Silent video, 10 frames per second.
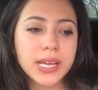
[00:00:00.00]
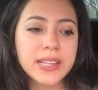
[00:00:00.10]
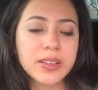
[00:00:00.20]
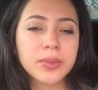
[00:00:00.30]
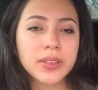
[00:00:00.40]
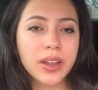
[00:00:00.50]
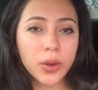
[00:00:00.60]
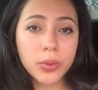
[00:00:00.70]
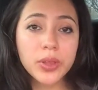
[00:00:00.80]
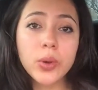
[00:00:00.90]
It's something that
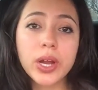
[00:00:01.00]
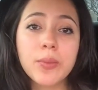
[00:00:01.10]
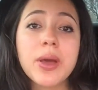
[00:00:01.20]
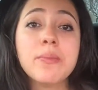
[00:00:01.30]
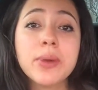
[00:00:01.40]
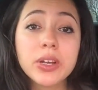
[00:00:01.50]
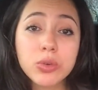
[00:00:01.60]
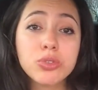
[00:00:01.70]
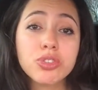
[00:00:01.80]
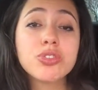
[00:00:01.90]
I really recommend,
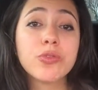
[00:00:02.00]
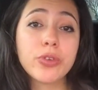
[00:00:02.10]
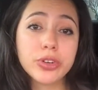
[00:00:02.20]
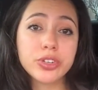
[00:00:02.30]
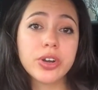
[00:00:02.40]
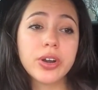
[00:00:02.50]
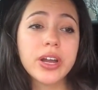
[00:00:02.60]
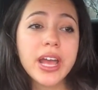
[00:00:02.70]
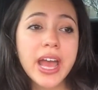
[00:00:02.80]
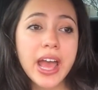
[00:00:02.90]
Magoosh, for sure.
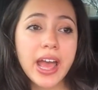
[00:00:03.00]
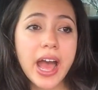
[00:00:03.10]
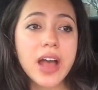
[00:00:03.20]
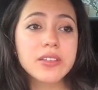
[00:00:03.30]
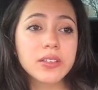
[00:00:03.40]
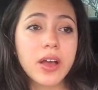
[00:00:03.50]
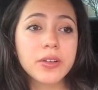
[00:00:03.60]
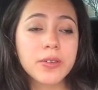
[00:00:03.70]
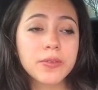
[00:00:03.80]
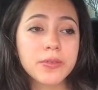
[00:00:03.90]
It has a lot
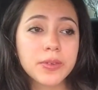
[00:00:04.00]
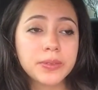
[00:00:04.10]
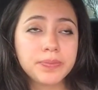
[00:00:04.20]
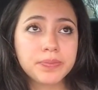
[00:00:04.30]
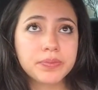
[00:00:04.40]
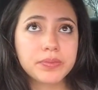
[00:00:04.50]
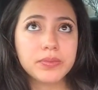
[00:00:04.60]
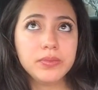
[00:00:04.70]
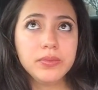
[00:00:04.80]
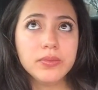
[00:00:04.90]
of
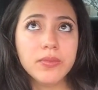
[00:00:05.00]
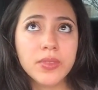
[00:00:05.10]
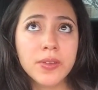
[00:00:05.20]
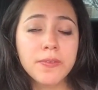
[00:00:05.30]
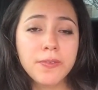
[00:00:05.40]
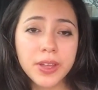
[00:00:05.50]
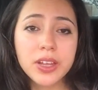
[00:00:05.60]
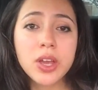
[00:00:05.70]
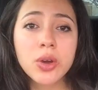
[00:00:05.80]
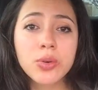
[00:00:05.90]

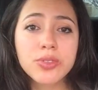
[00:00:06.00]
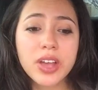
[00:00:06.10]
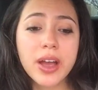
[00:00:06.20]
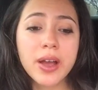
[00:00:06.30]
videos.